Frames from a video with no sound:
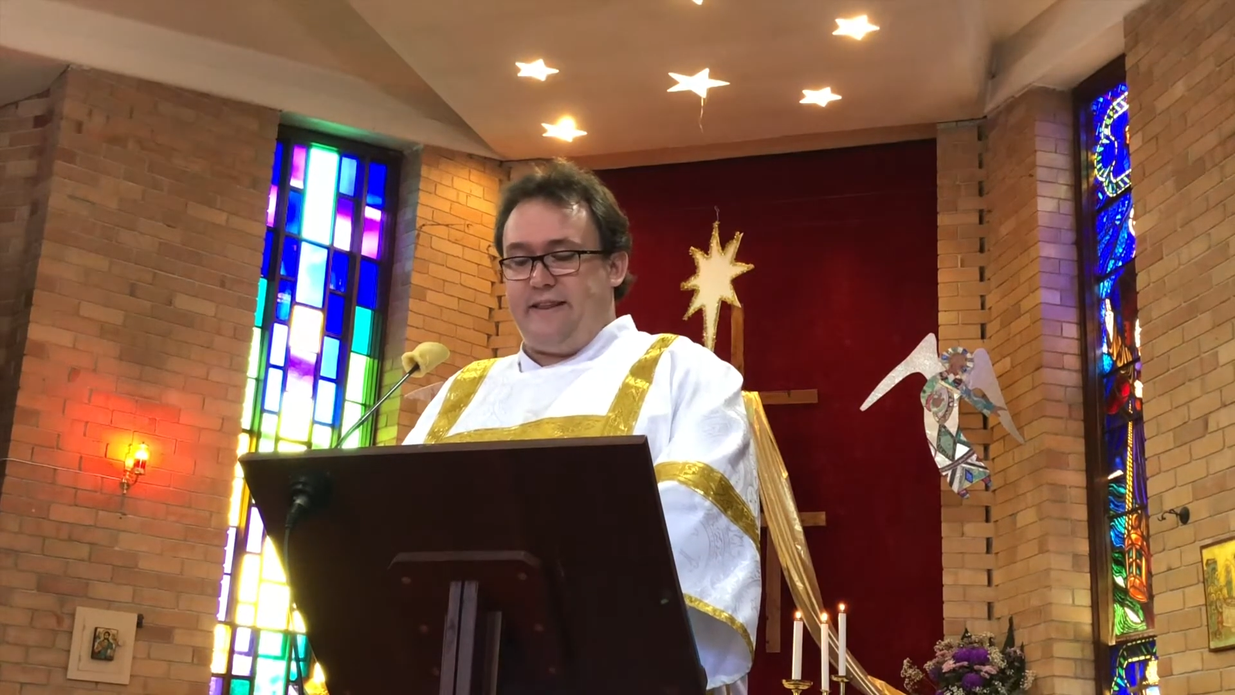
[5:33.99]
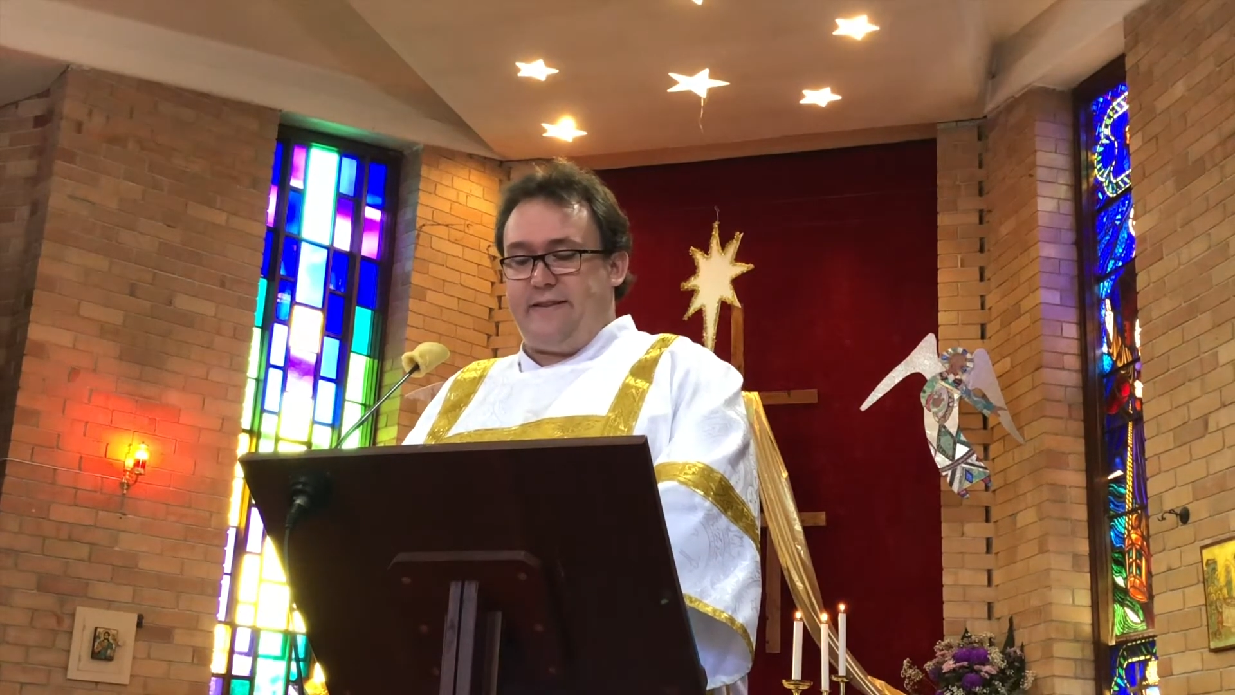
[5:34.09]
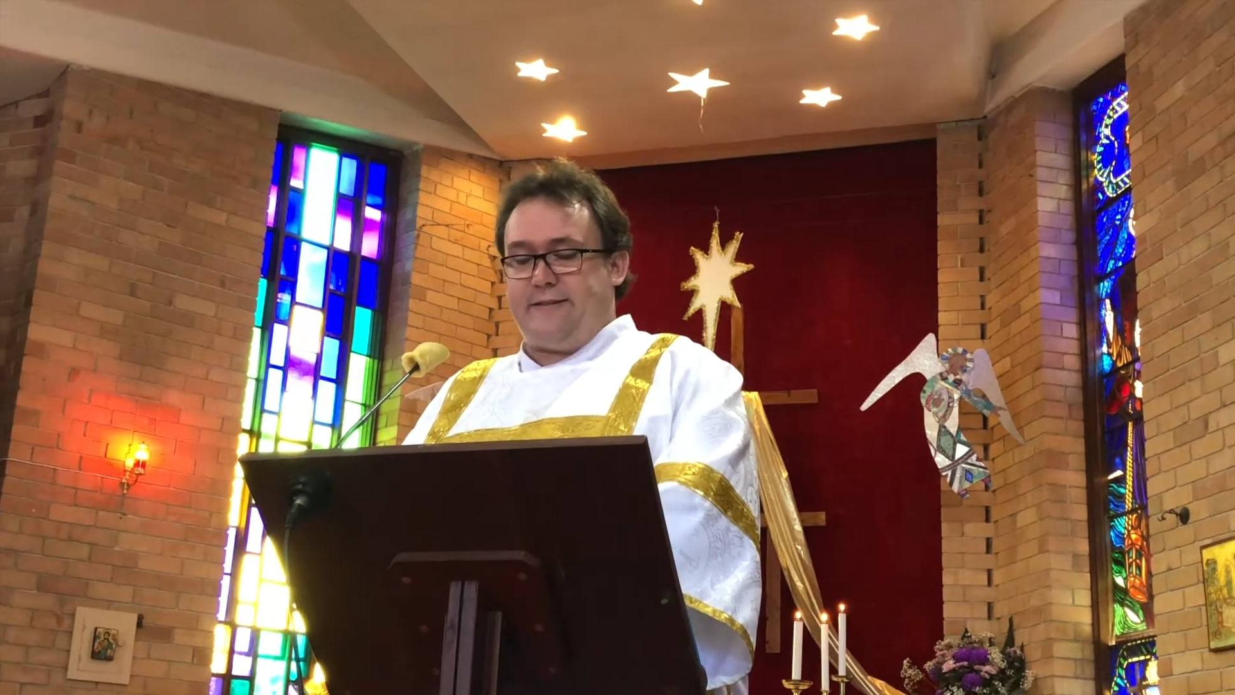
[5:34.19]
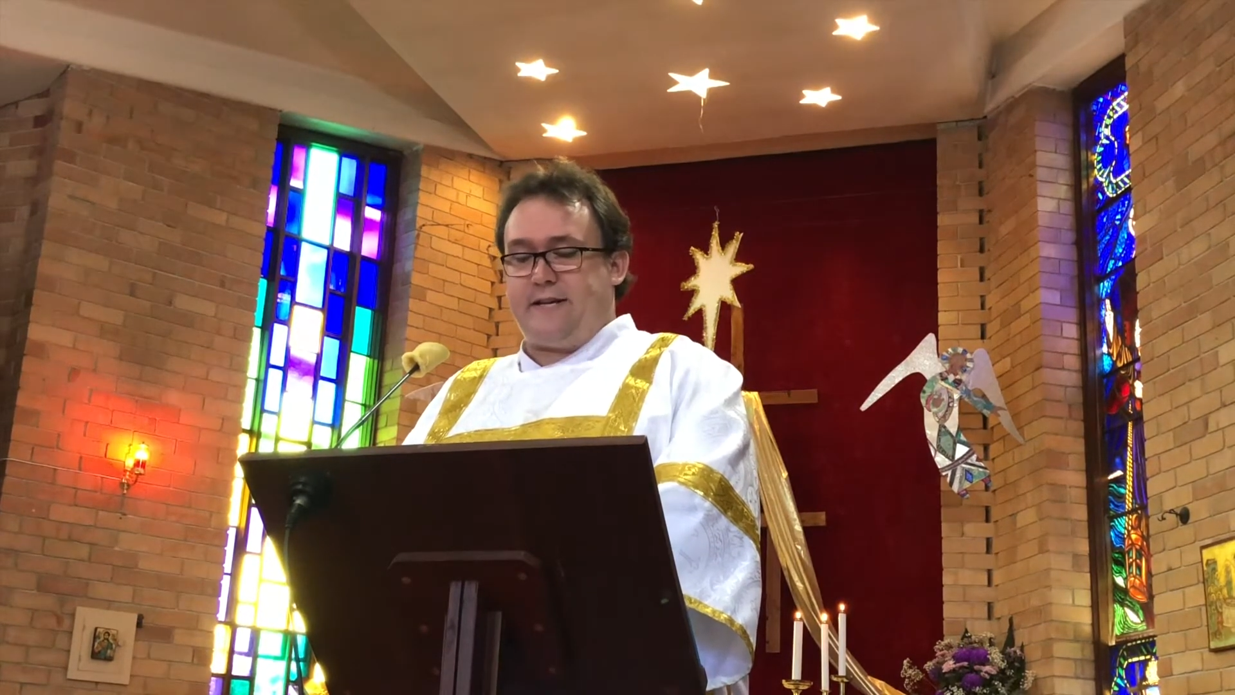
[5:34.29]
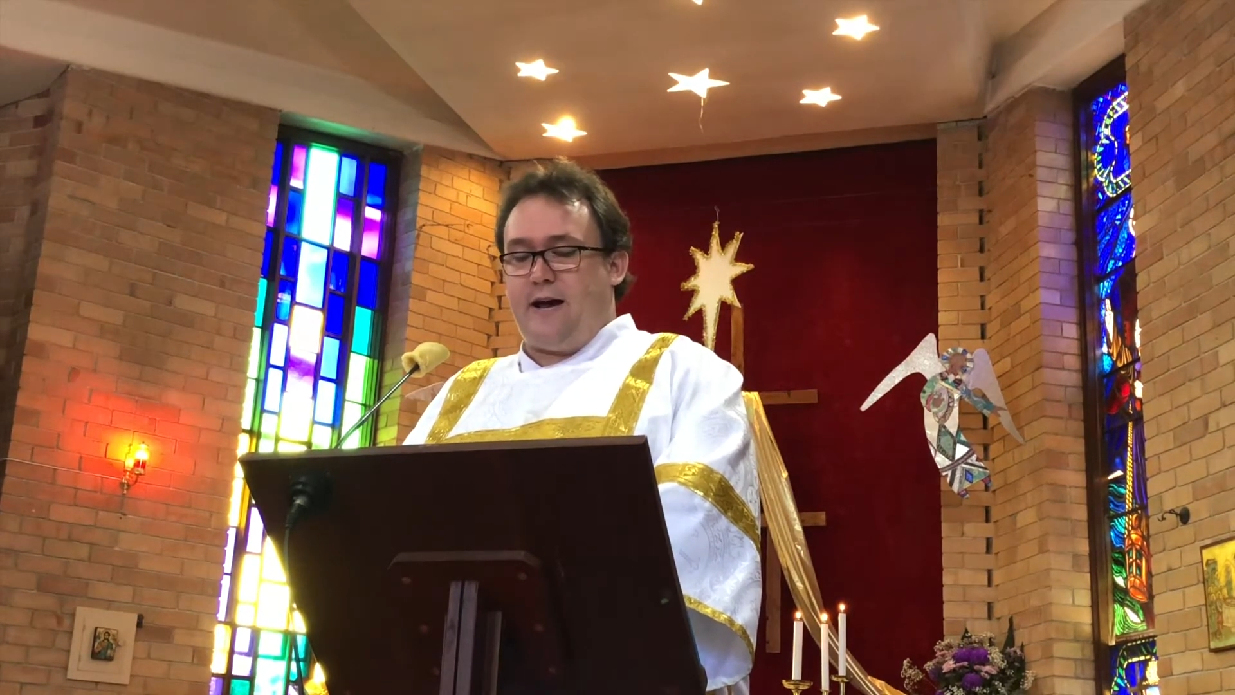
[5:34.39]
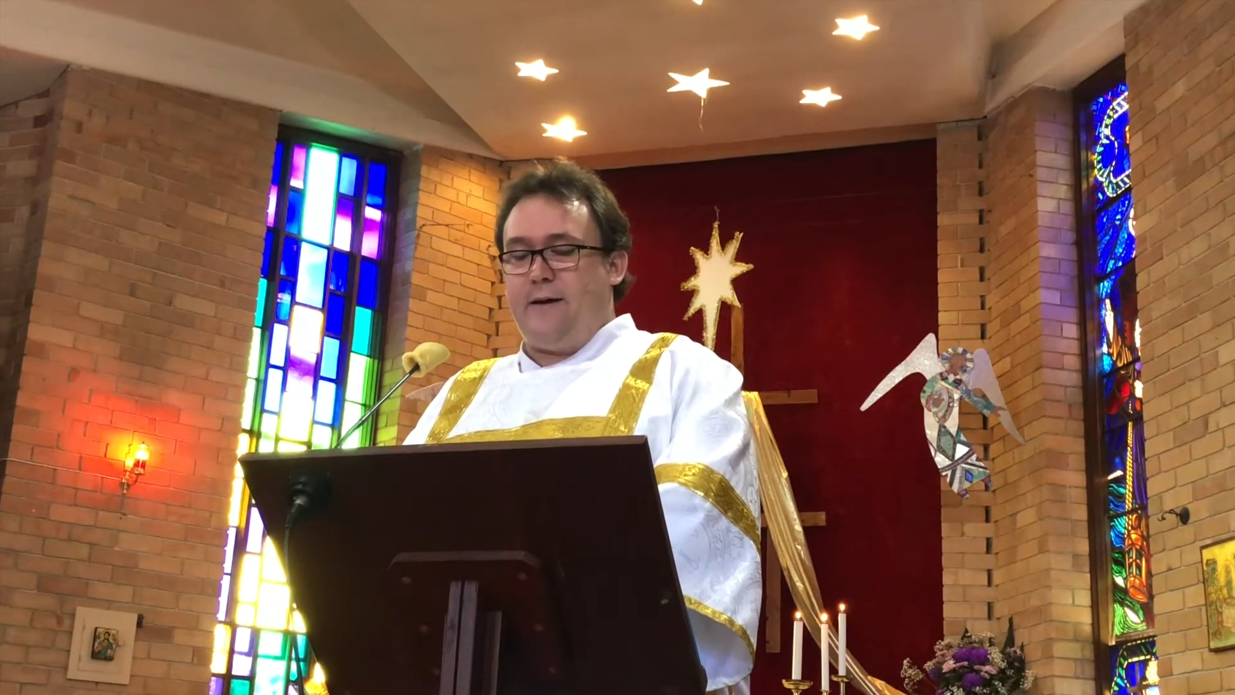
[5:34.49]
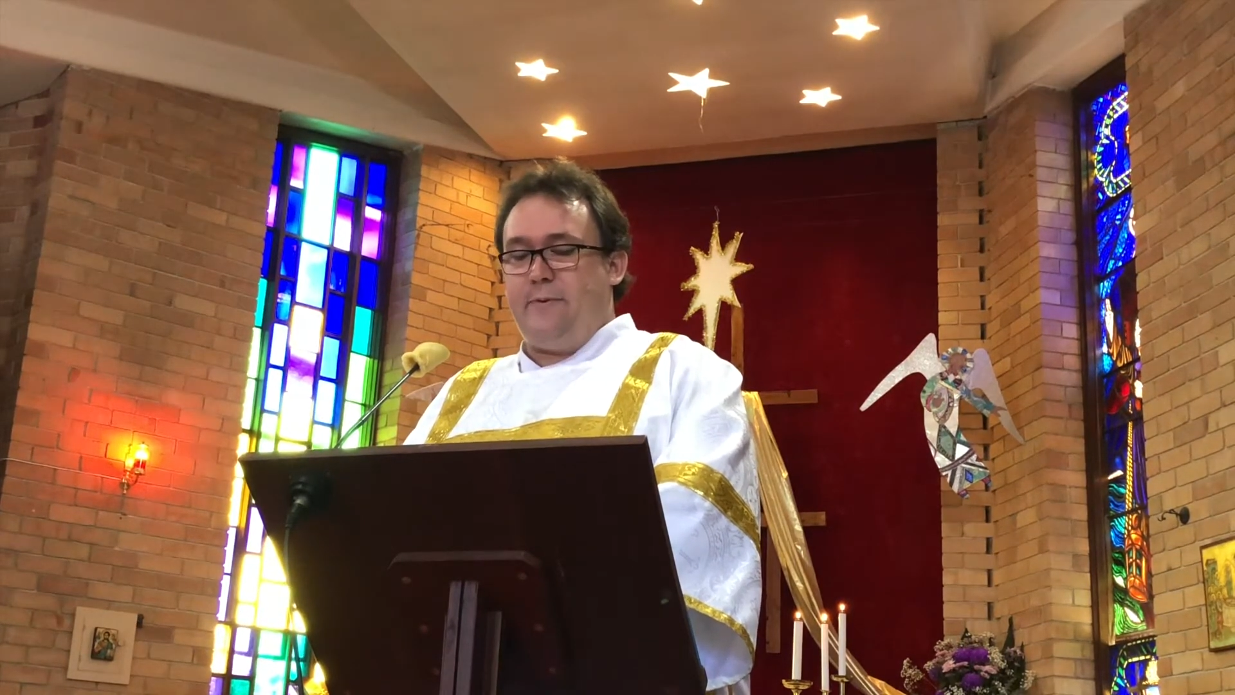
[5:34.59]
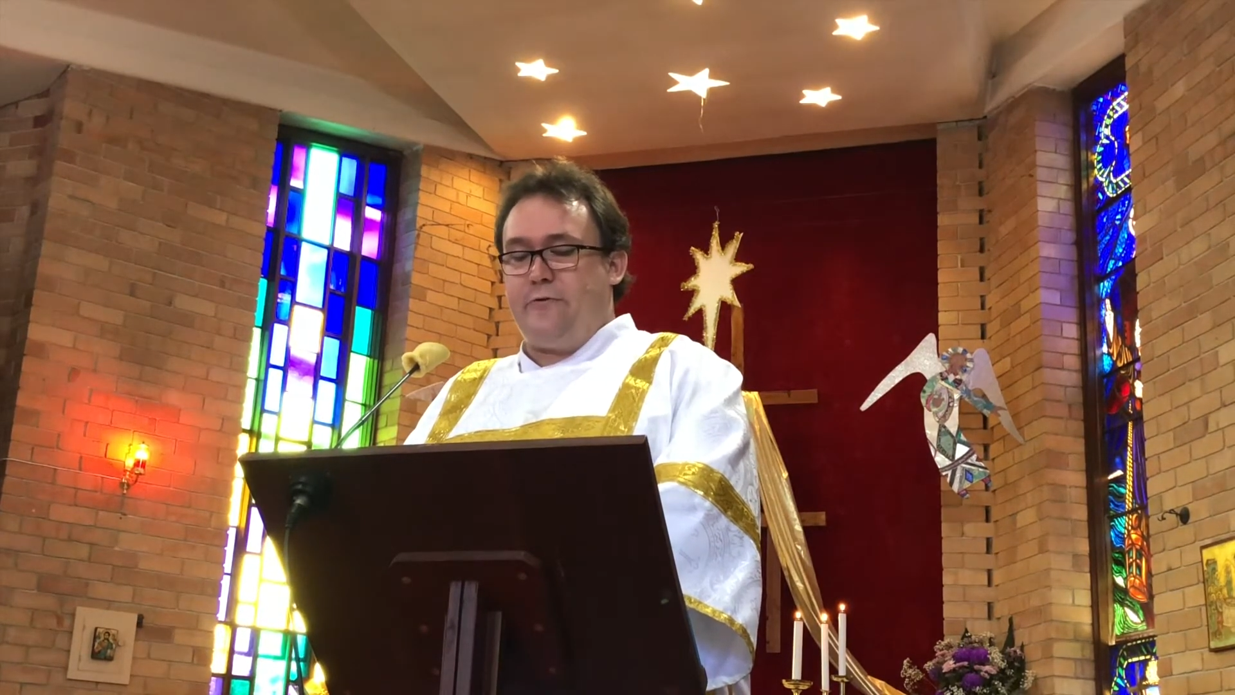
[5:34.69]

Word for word: the time of